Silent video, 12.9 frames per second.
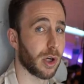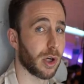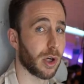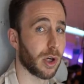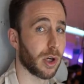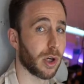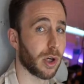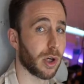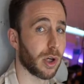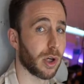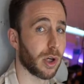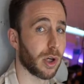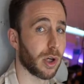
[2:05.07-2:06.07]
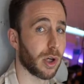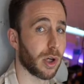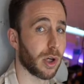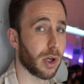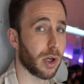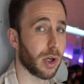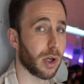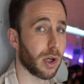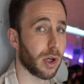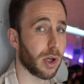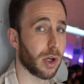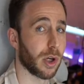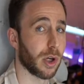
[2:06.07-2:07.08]

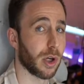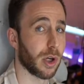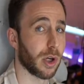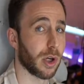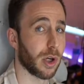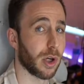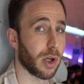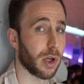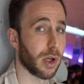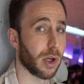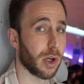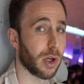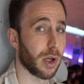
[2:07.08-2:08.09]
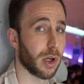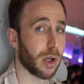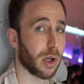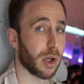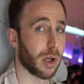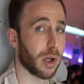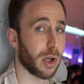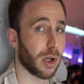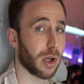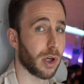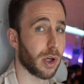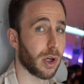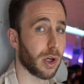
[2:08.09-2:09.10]

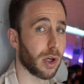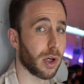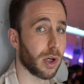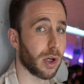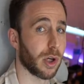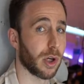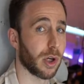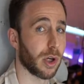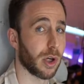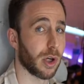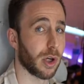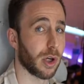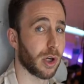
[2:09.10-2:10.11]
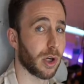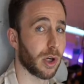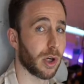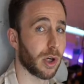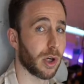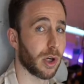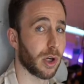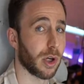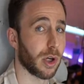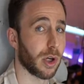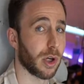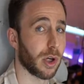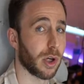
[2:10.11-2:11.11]

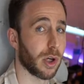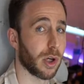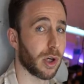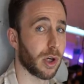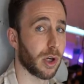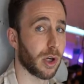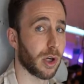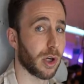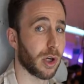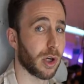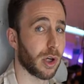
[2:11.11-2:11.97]
The person shown says nothing.